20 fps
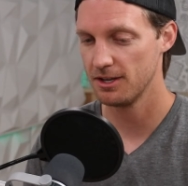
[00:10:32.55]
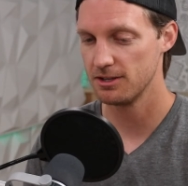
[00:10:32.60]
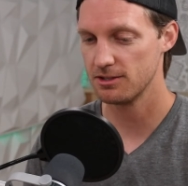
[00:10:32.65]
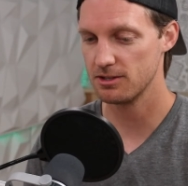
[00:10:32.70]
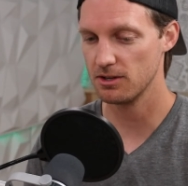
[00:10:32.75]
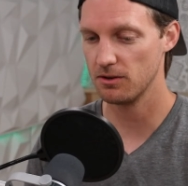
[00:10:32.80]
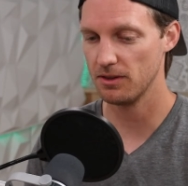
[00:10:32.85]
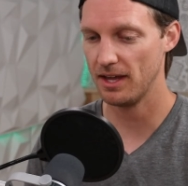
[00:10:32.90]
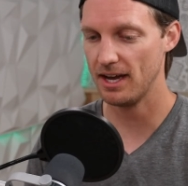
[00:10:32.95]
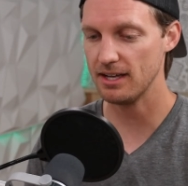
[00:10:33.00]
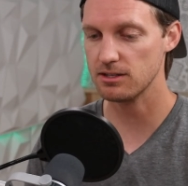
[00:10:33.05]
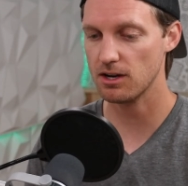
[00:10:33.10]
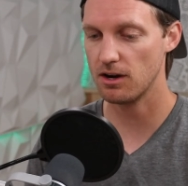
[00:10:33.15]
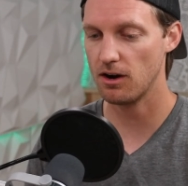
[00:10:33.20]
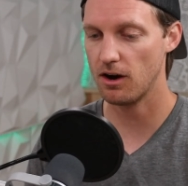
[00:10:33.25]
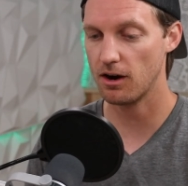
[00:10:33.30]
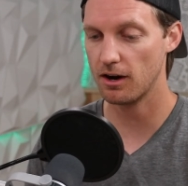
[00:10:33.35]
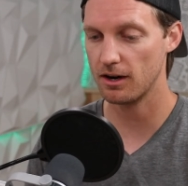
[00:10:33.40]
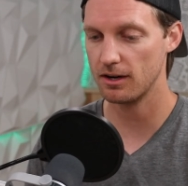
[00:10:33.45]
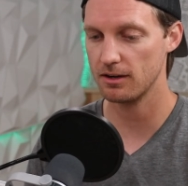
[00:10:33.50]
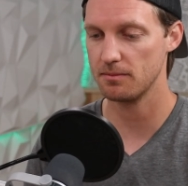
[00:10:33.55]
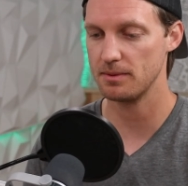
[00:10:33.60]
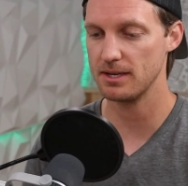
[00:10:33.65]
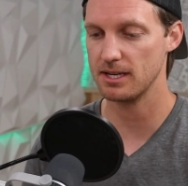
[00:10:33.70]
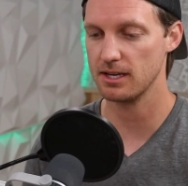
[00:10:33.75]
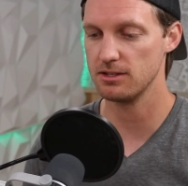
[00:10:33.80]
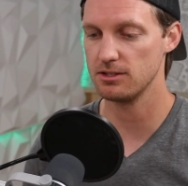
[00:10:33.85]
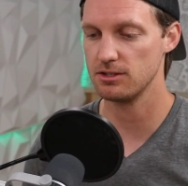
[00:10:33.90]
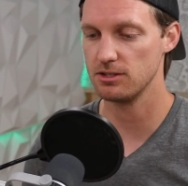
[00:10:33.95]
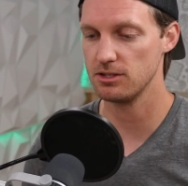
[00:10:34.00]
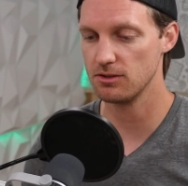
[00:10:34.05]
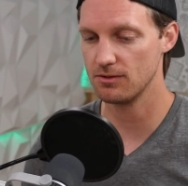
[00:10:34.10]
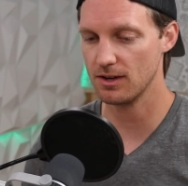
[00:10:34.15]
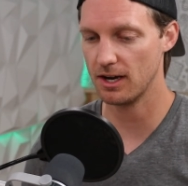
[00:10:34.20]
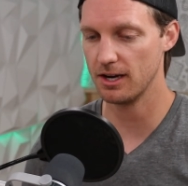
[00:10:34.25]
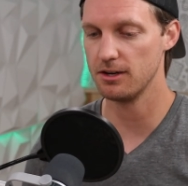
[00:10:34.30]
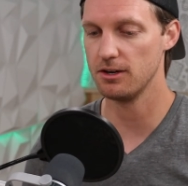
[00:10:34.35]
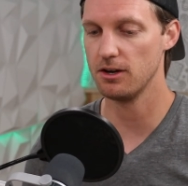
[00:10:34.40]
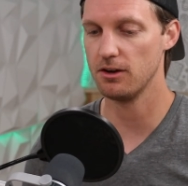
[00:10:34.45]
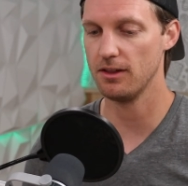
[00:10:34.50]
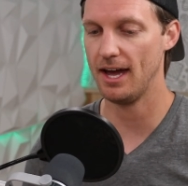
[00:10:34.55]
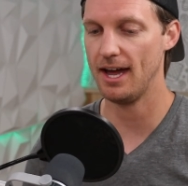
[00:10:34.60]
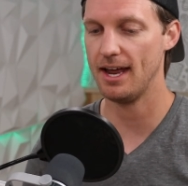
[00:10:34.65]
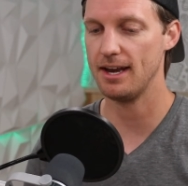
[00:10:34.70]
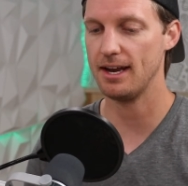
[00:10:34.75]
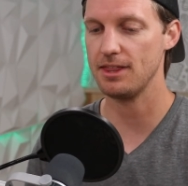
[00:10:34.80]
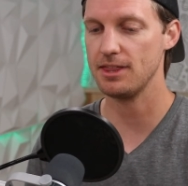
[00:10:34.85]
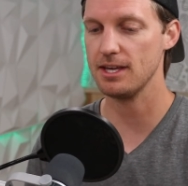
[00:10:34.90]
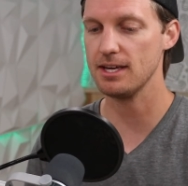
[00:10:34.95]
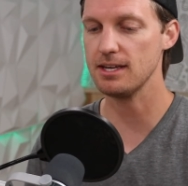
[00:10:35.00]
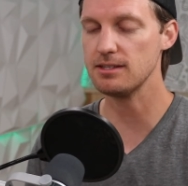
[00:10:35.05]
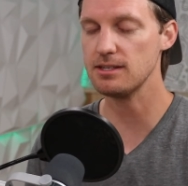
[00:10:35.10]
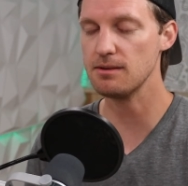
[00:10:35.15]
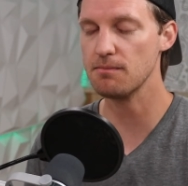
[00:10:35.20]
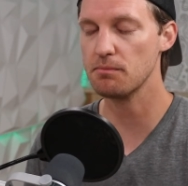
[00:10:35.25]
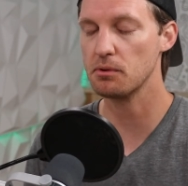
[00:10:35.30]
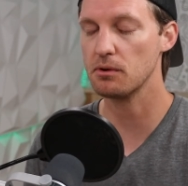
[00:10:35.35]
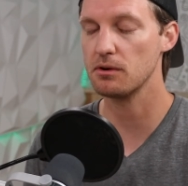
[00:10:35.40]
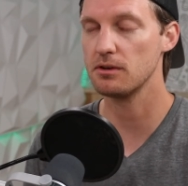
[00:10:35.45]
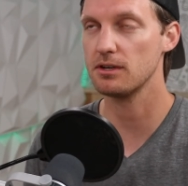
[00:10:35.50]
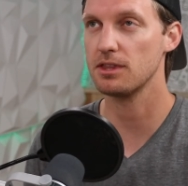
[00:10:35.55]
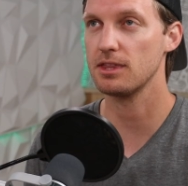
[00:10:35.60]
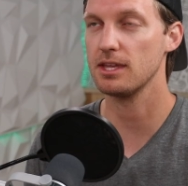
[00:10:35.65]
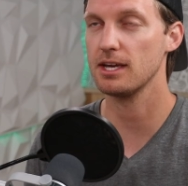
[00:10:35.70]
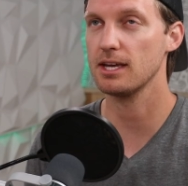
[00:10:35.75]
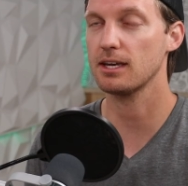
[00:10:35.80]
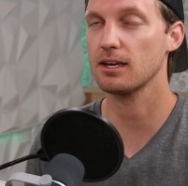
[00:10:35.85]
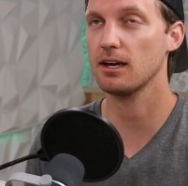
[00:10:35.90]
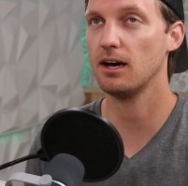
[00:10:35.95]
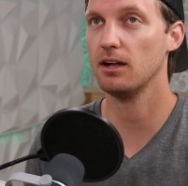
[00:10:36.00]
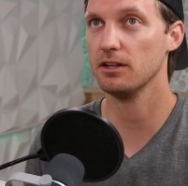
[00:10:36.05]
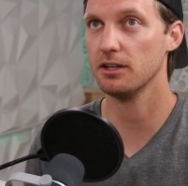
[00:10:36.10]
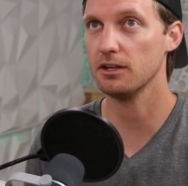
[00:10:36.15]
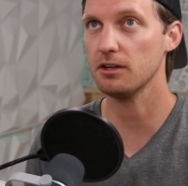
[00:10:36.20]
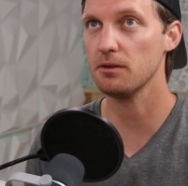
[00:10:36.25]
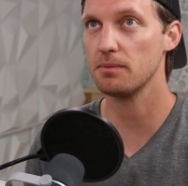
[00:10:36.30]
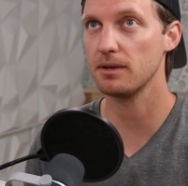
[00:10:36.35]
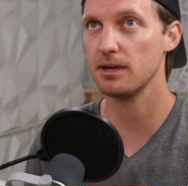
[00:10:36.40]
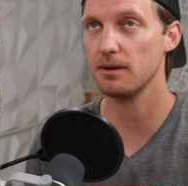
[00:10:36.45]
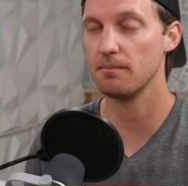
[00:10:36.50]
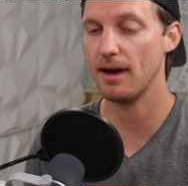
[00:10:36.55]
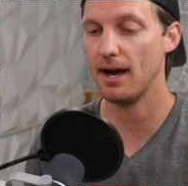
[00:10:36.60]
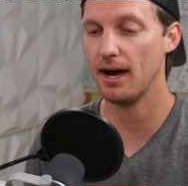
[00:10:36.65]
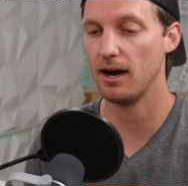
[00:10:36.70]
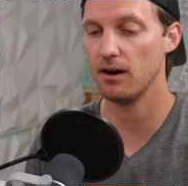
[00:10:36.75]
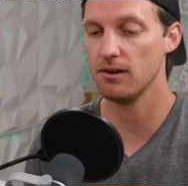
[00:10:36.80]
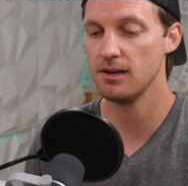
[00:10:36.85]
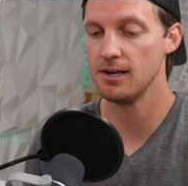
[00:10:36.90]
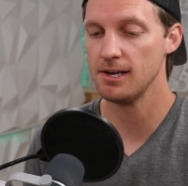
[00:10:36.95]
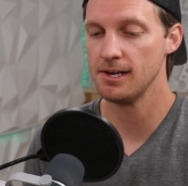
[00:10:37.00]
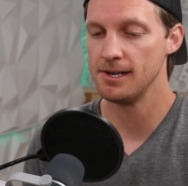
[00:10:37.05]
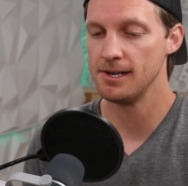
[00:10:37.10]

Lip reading: So that's hard because you got to know that. And I think it's important to think a little bit about